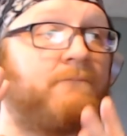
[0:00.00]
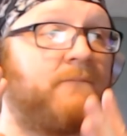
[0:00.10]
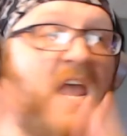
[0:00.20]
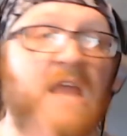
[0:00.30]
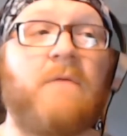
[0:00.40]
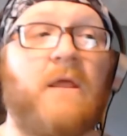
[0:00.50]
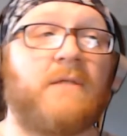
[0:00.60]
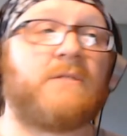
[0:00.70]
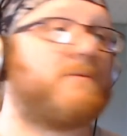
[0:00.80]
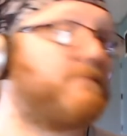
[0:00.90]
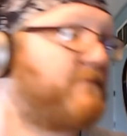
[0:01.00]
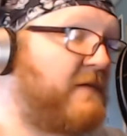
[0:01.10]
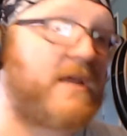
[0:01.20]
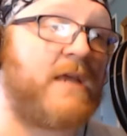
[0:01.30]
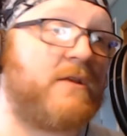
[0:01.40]
10 minutes,
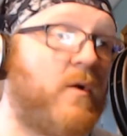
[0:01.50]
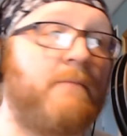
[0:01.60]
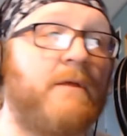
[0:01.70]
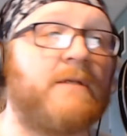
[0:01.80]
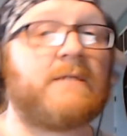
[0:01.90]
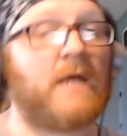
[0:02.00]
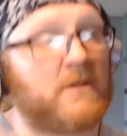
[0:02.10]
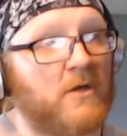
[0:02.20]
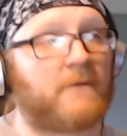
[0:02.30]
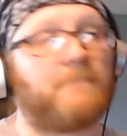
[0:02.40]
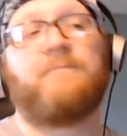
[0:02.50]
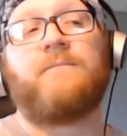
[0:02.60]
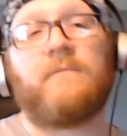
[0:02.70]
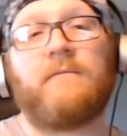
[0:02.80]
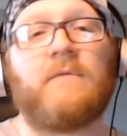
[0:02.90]
15, 20 minutes, say, look,
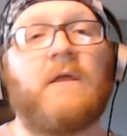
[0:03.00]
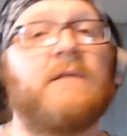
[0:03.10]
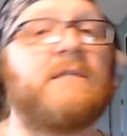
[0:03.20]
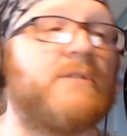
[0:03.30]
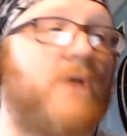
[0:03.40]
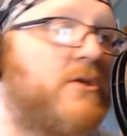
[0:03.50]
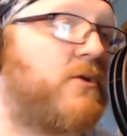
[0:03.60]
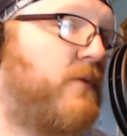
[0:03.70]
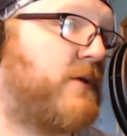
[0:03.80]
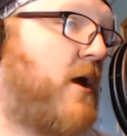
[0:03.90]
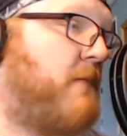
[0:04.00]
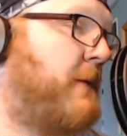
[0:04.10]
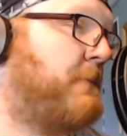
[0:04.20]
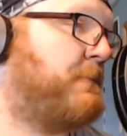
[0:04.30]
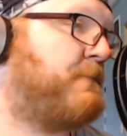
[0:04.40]
this is also what's coming.
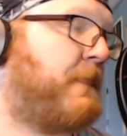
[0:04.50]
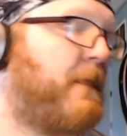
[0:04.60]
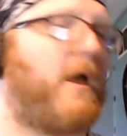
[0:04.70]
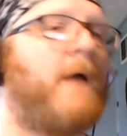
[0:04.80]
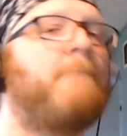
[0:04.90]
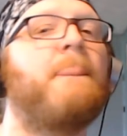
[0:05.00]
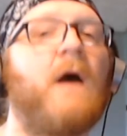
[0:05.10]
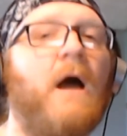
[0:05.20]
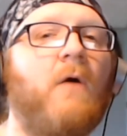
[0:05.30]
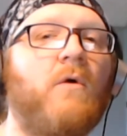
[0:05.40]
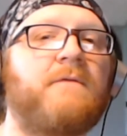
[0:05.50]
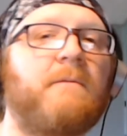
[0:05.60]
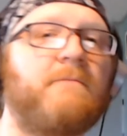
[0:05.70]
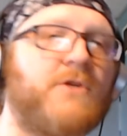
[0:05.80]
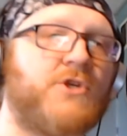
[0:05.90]
Okay, I want
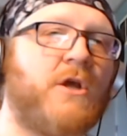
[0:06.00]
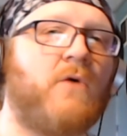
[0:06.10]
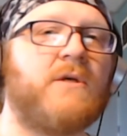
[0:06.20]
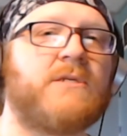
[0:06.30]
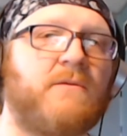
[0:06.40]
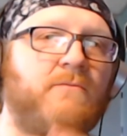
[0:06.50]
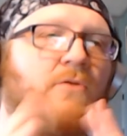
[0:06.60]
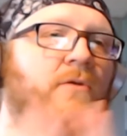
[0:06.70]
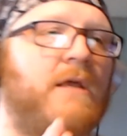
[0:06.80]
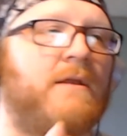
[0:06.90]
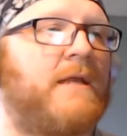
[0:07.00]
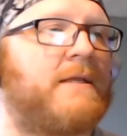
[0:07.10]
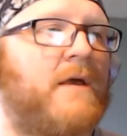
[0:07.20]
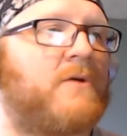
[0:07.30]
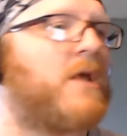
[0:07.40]
them to show us some unique
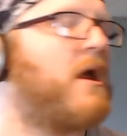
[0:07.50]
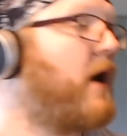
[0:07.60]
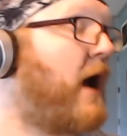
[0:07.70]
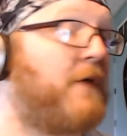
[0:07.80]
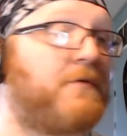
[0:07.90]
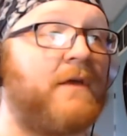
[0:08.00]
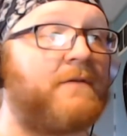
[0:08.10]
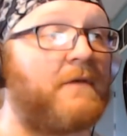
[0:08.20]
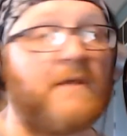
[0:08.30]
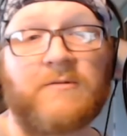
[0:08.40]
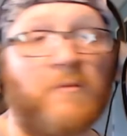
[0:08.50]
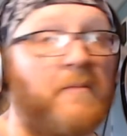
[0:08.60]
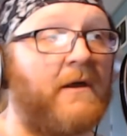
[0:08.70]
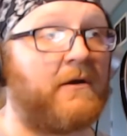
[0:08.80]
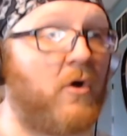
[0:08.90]
details. I think that this will
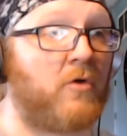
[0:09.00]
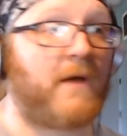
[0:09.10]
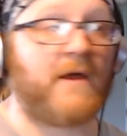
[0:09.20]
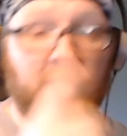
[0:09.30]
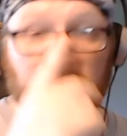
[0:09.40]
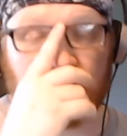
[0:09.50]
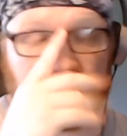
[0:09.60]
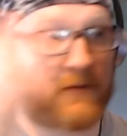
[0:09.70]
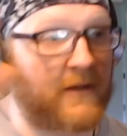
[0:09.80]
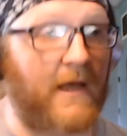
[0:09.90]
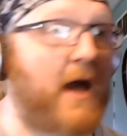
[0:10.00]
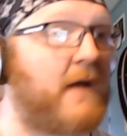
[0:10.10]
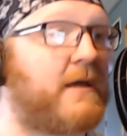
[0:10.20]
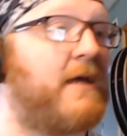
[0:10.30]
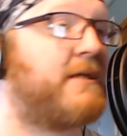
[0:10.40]
be a gold mine. It'll sell like
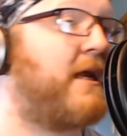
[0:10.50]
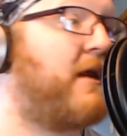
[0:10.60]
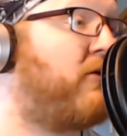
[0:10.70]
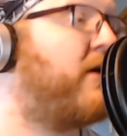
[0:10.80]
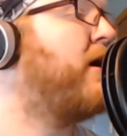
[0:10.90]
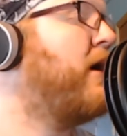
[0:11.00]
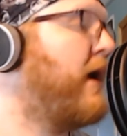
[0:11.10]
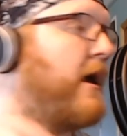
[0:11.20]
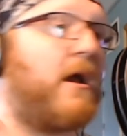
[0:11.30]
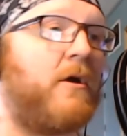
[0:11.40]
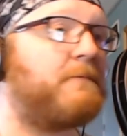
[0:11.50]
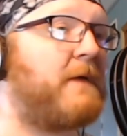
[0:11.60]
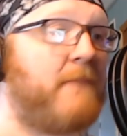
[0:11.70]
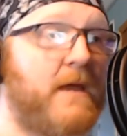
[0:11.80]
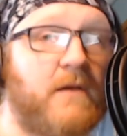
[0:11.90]
hotcakes anyway. And I hope
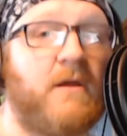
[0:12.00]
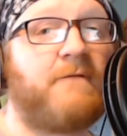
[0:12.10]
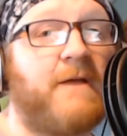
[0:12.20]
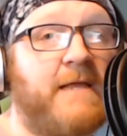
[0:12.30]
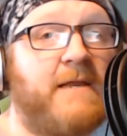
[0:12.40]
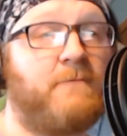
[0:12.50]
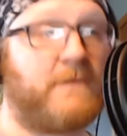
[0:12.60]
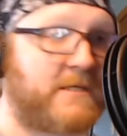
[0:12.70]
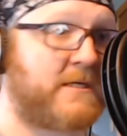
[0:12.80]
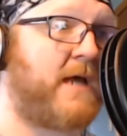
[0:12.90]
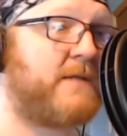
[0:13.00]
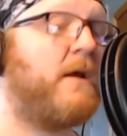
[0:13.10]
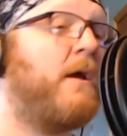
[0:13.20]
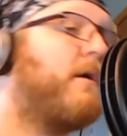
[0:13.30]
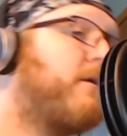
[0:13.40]
they make enough like they did with the SNES
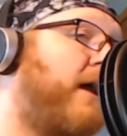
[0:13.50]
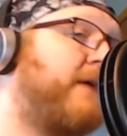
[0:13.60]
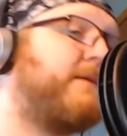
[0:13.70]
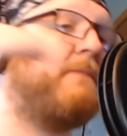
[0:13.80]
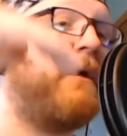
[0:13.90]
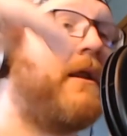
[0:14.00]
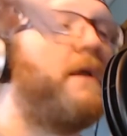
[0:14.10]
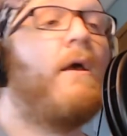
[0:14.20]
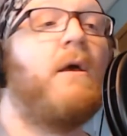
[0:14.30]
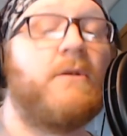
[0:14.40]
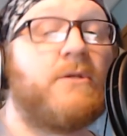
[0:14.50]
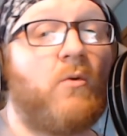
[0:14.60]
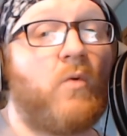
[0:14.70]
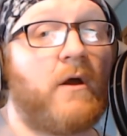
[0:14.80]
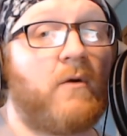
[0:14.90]
Classic Mini to
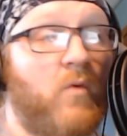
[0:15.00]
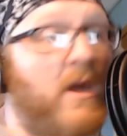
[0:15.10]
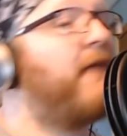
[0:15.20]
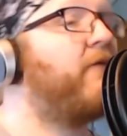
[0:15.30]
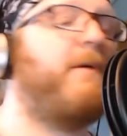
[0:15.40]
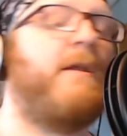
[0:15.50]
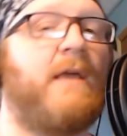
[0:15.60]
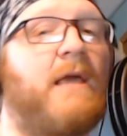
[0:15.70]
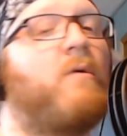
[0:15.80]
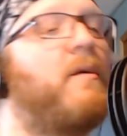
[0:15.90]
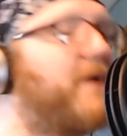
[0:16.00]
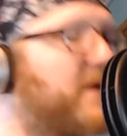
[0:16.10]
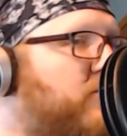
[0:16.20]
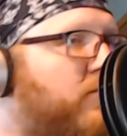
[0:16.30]
where everybody can get one. Because